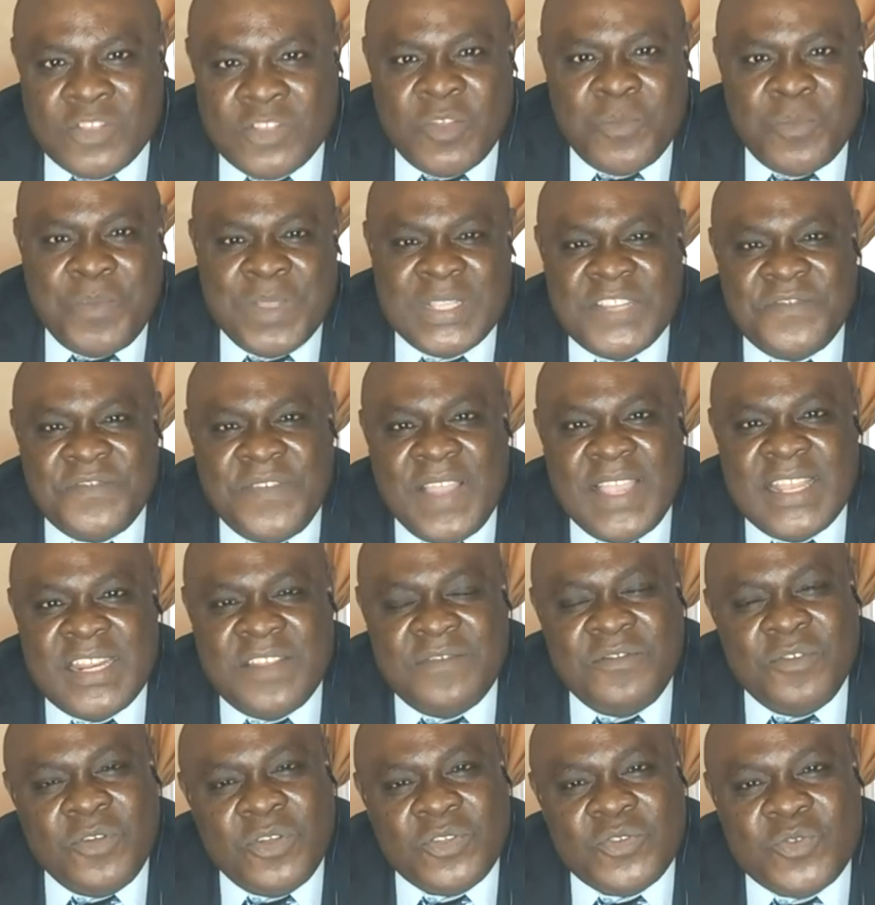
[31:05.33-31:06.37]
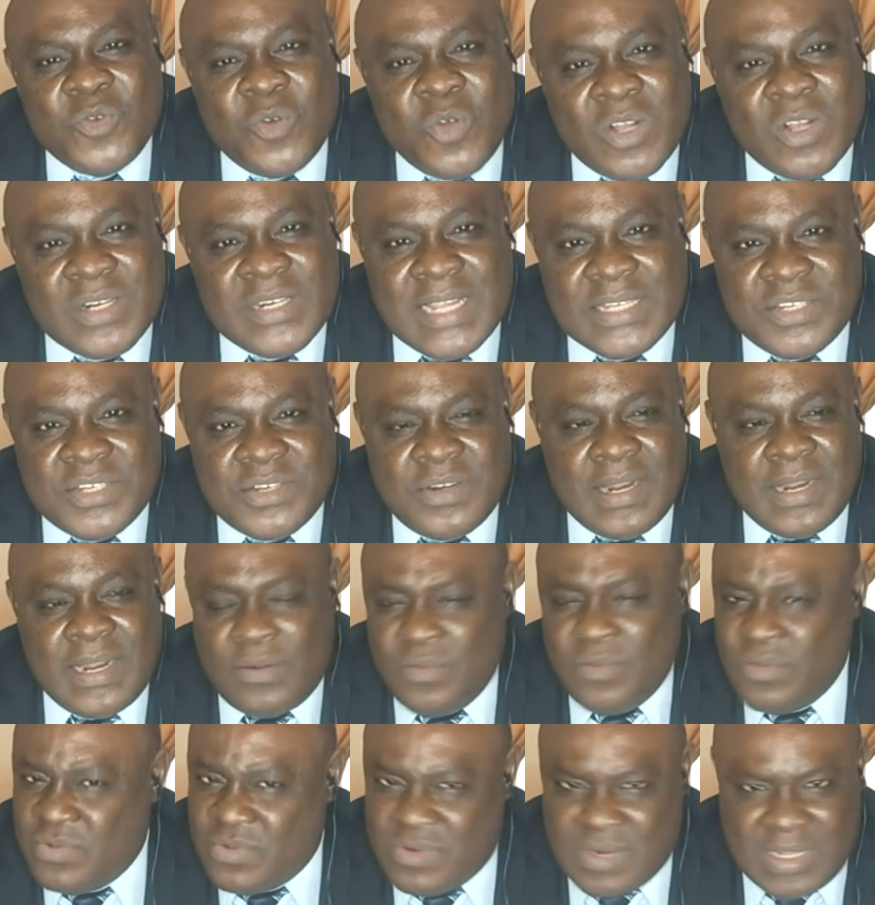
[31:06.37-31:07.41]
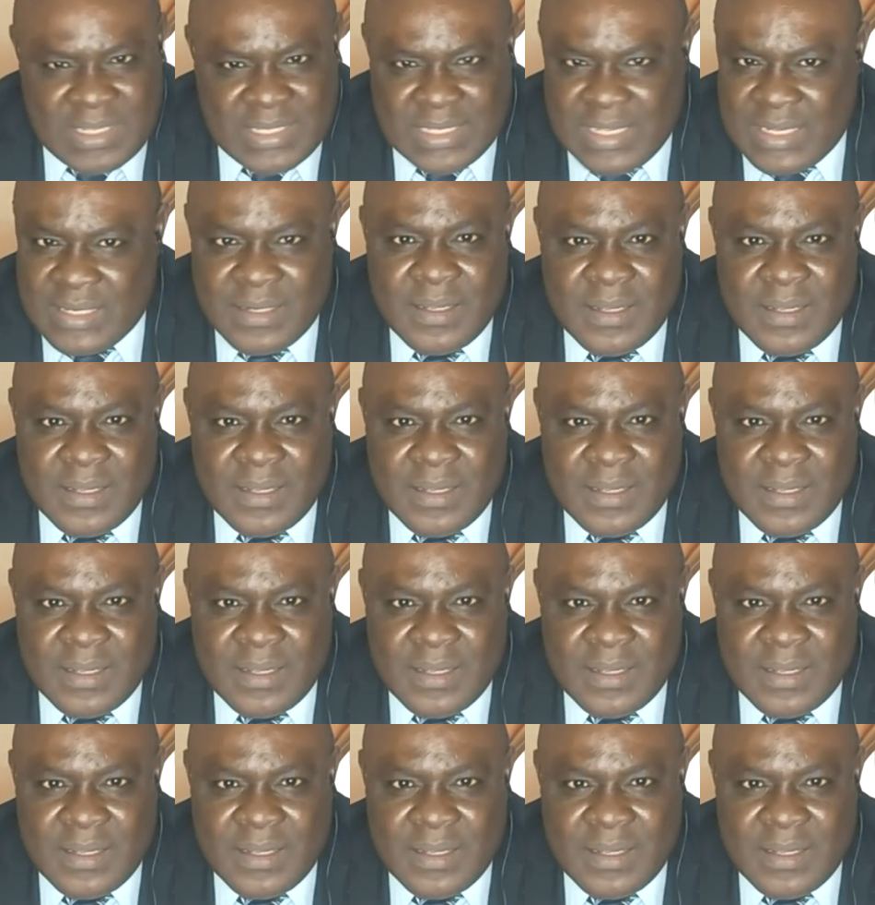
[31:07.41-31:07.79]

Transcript: Some persons find it difficult to hug their children. I don't understand.